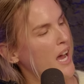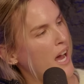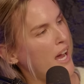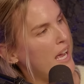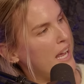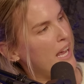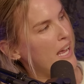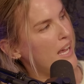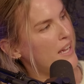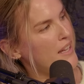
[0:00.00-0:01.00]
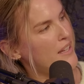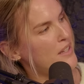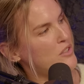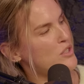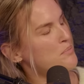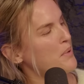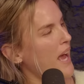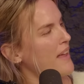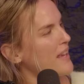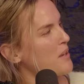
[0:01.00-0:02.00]
I just
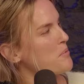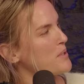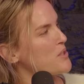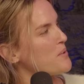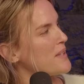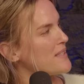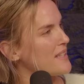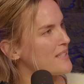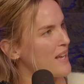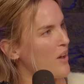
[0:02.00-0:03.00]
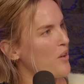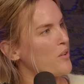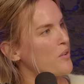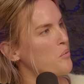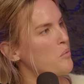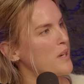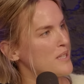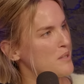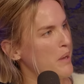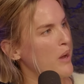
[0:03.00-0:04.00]
I think it would be too easy to tell what
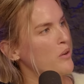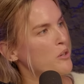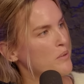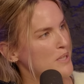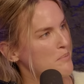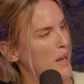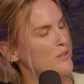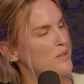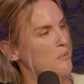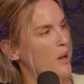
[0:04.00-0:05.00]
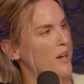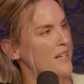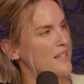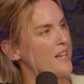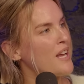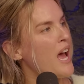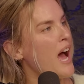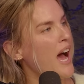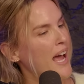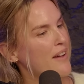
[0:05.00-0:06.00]
it's about, who it's about. So I'm not gonna
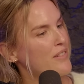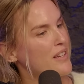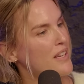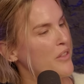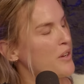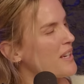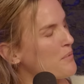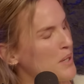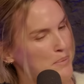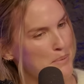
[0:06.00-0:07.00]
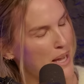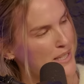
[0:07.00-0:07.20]
I have another would it be bad